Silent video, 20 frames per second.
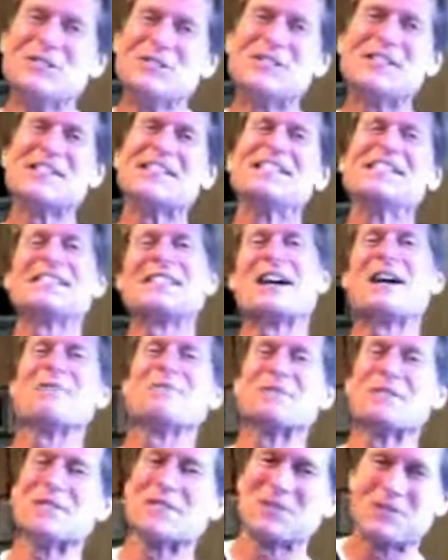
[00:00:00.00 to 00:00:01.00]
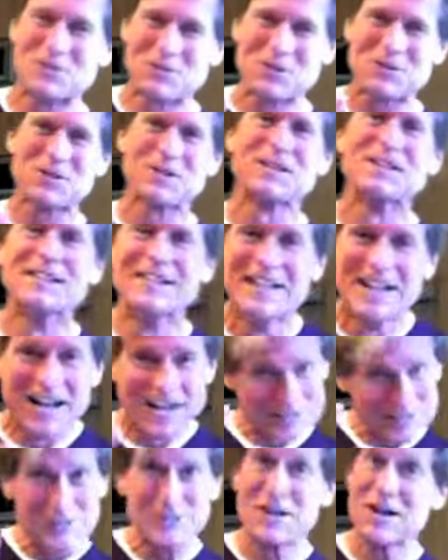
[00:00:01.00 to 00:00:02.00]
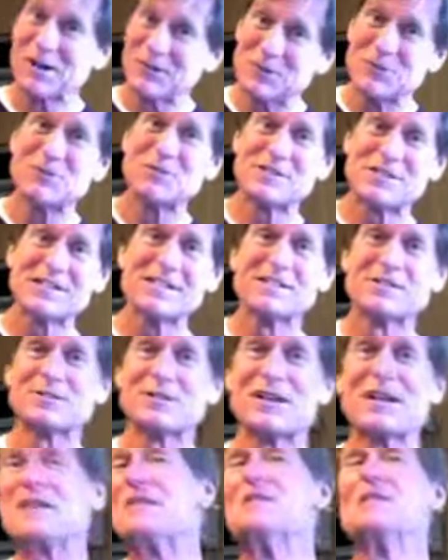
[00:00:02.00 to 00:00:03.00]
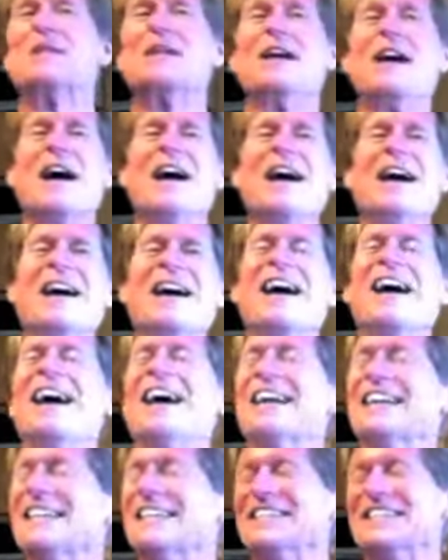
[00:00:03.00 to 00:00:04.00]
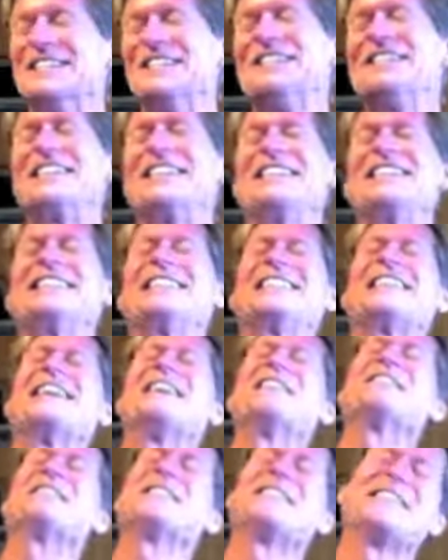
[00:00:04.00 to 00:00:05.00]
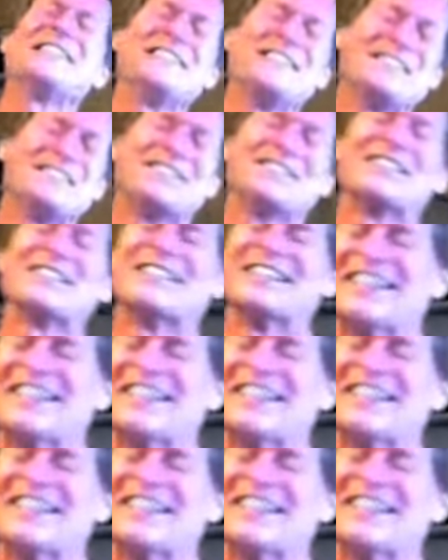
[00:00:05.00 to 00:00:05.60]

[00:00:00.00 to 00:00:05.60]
Lucy stops at the door, and you know how Lucy is, right? Lucy stops at the door.